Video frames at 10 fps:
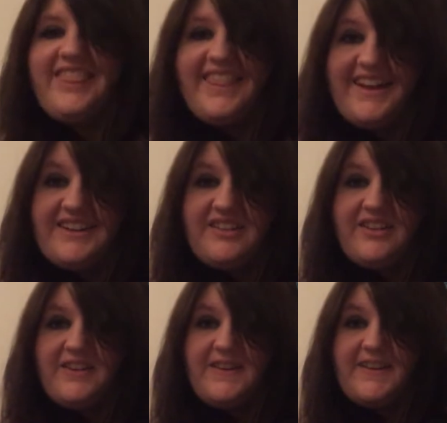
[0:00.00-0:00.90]
that,
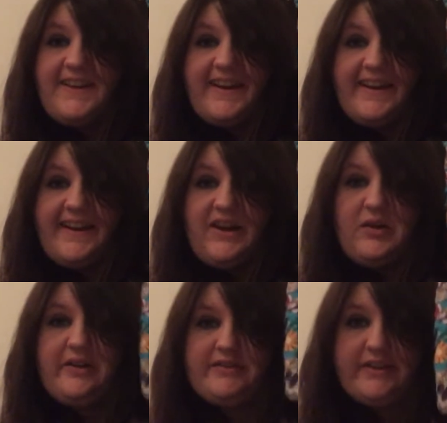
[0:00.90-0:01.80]
and now
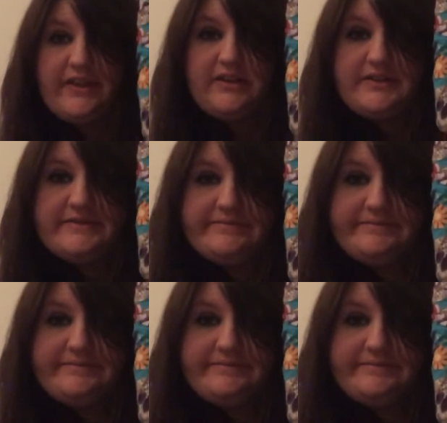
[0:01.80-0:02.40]
I have done that.